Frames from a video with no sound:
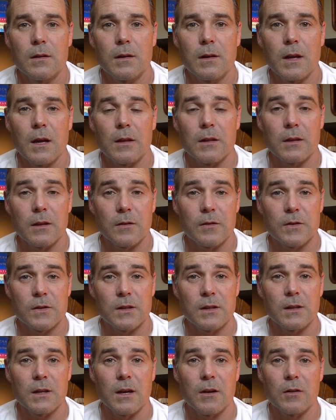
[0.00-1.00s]
Now that you've
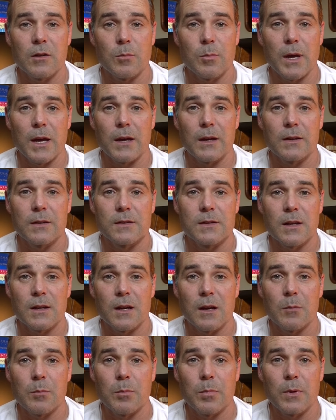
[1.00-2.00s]
seen how the bag is set
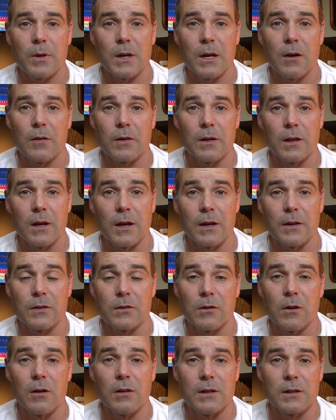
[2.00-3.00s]
up and how the lines
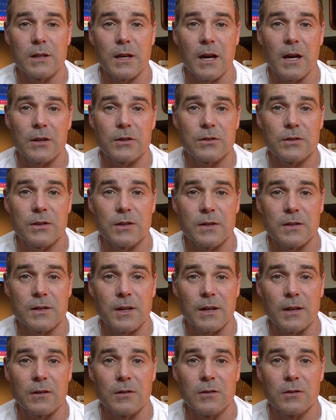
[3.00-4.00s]
are all attached to the
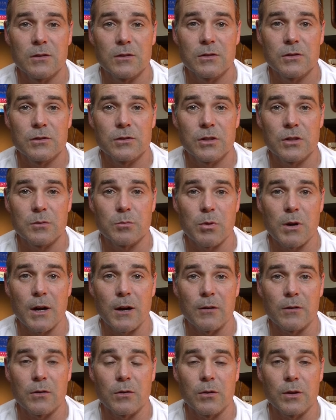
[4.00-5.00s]
sail just
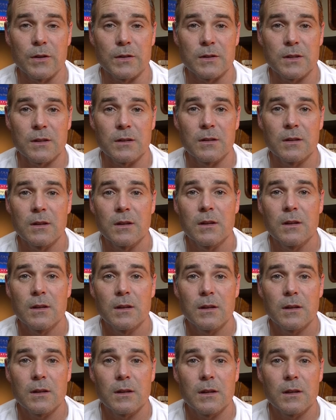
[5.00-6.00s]
prior to hoisting,
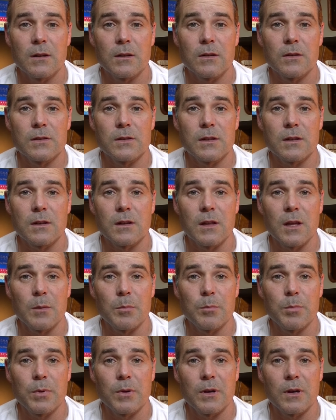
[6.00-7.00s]
here's a
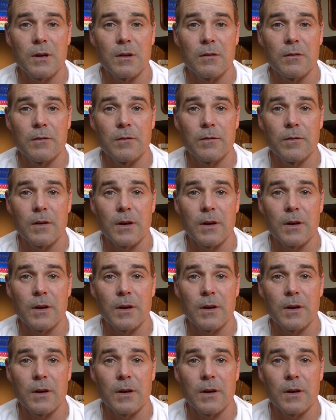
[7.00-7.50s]
clip of